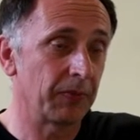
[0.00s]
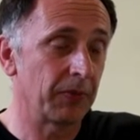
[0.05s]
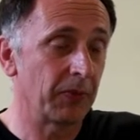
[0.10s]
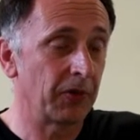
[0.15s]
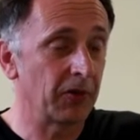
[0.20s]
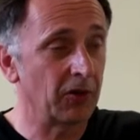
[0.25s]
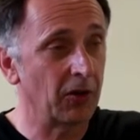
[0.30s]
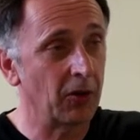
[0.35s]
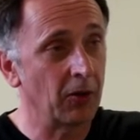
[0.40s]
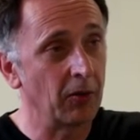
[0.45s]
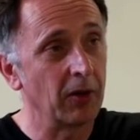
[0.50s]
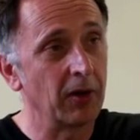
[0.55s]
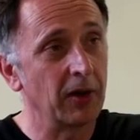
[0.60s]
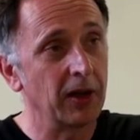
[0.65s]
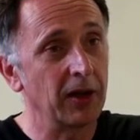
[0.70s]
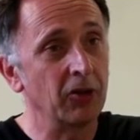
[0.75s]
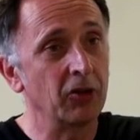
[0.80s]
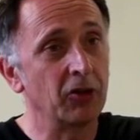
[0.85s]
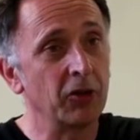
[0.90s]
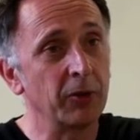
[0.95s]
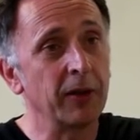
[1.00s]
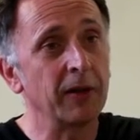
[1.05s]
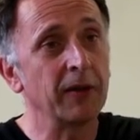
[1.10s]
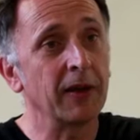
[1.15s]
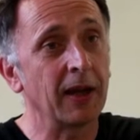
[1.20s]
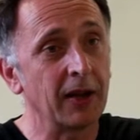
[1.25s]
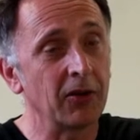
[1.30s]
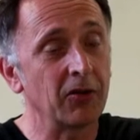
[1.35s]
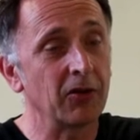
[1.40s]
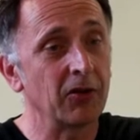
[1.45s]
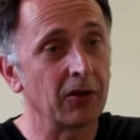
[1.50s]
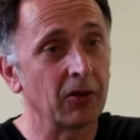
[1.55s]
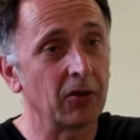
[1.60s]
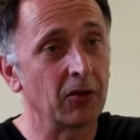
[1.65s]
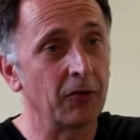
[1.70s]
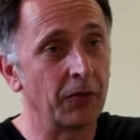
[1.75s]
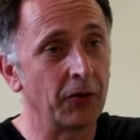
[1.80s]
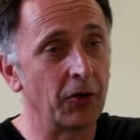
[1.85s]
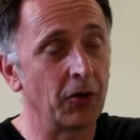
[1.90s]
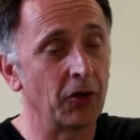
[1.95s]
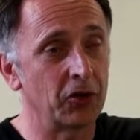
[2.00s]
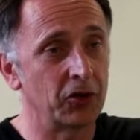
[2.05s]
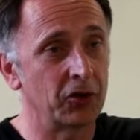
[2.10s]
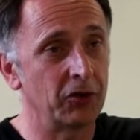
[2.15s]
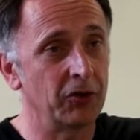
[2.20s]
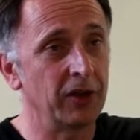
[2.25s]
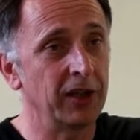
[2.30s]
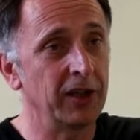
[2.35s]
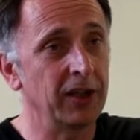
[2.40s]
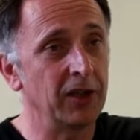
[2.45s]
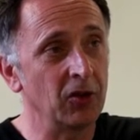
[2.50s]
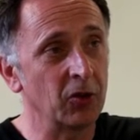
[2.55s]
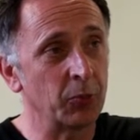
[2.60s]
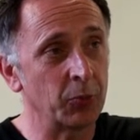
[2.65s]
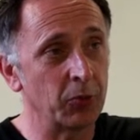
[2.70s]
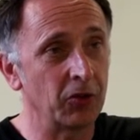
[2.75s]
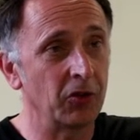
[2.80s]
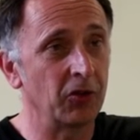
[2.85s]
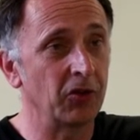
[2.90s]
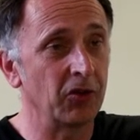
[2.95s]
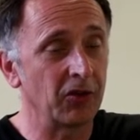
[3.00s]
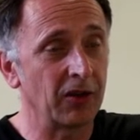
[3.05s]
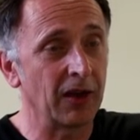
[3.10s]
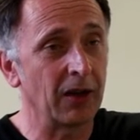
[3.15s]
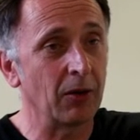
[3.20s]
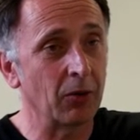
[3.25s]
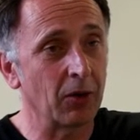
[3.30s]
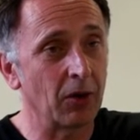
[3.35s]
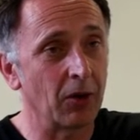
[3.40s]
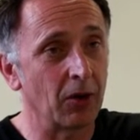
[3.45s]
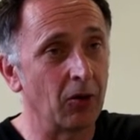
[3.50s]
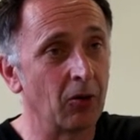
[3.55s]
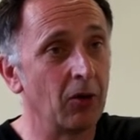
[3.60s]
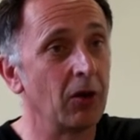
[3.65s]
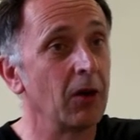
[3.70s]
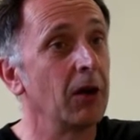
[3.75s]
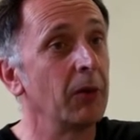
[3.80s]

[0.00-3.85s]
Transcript: So in doing that conversion, the yeast produces alcohol,